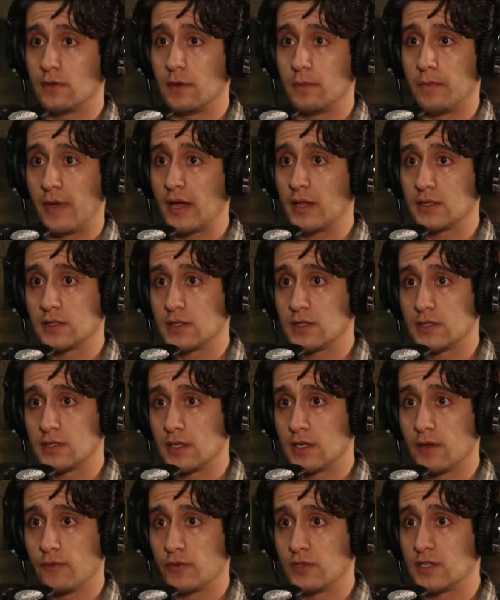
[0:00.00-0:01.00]
imbalances
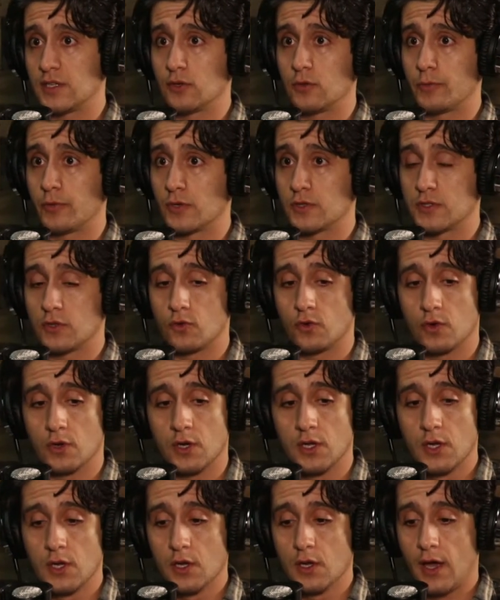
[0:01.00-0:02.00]
in every single person
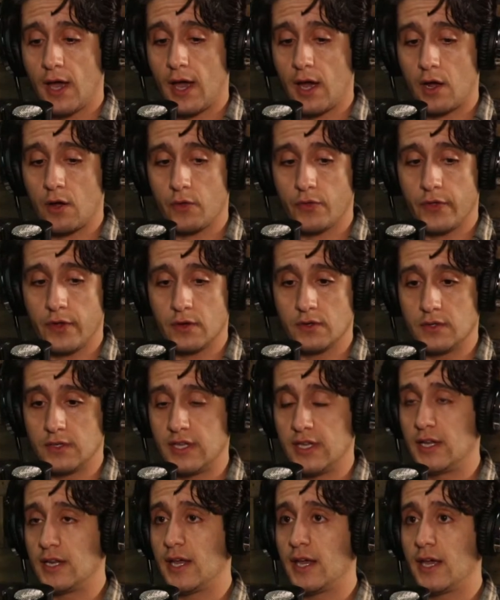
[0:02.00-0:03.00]
or how their
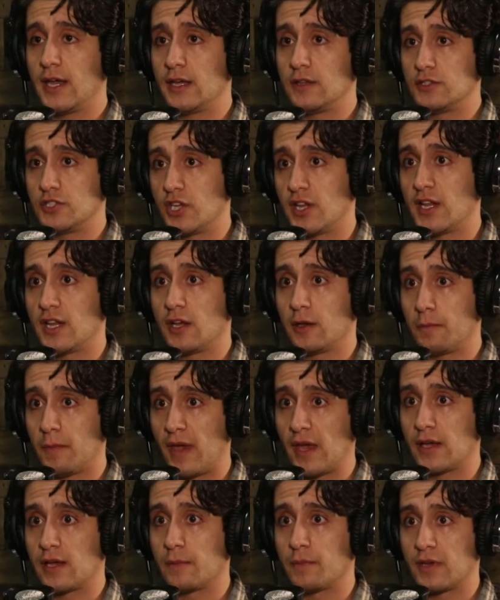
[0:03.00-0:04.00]
DNA and genetic
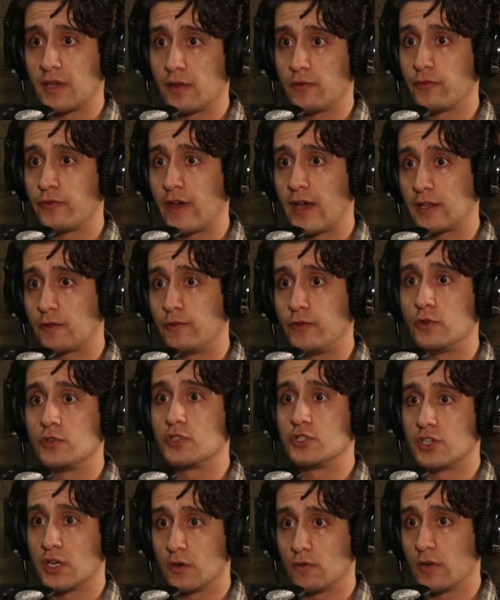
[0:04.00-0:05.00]
makeup can affect
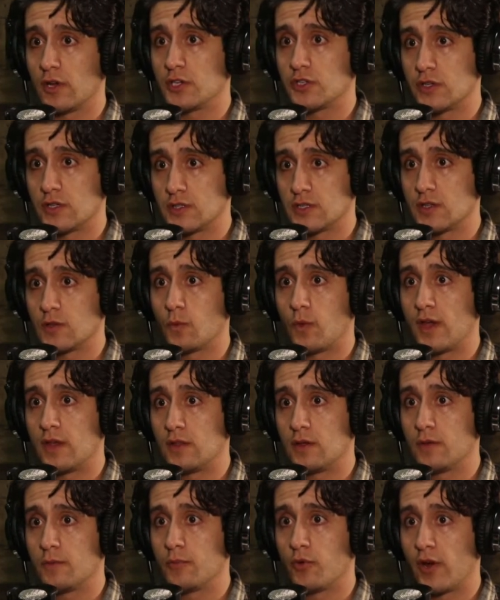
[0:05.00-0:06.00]
future generations and the way
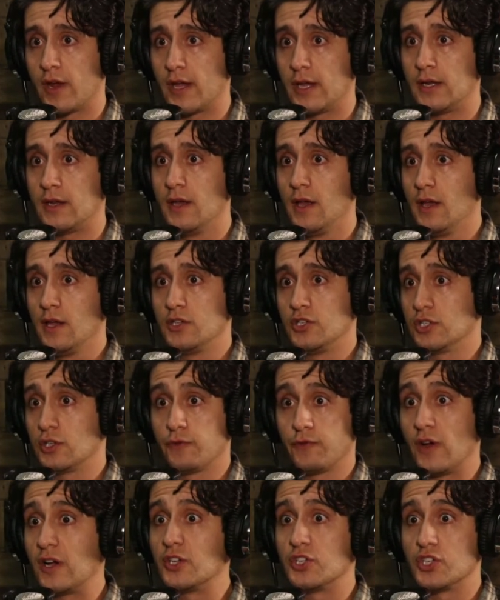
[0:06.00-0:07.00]
their brain
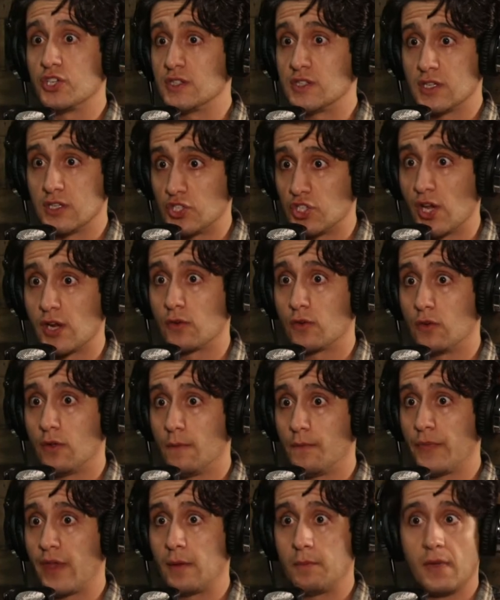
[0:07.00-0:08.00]
just functions in general.
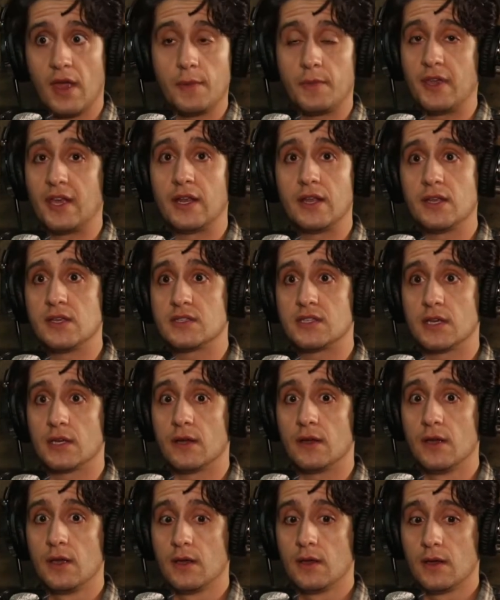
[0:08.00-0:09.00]
And maybe it is
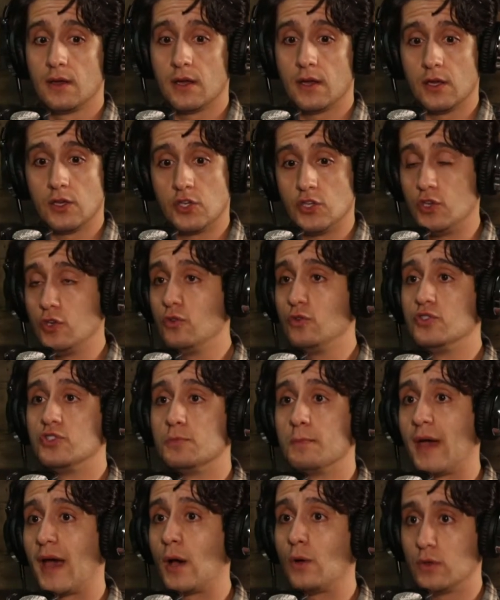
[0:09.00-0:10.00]
a
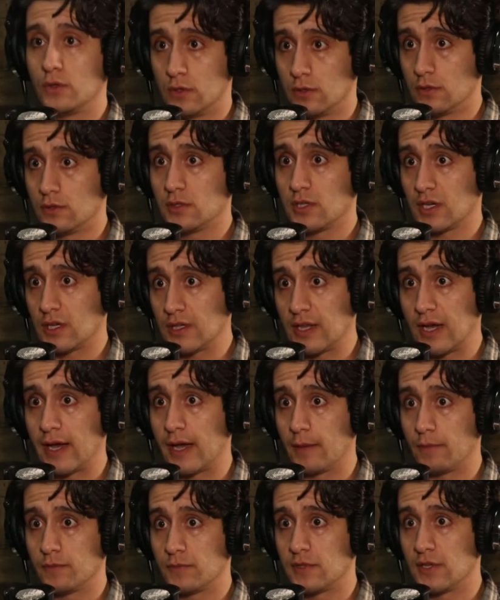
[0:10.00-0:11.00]
huge mountain to
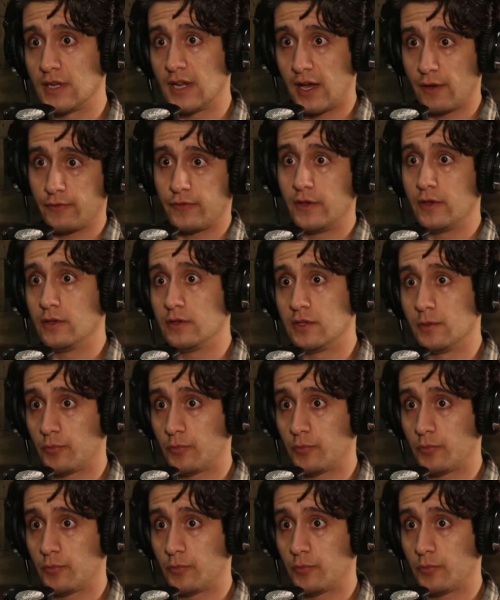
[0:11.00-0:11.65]
climb to not feel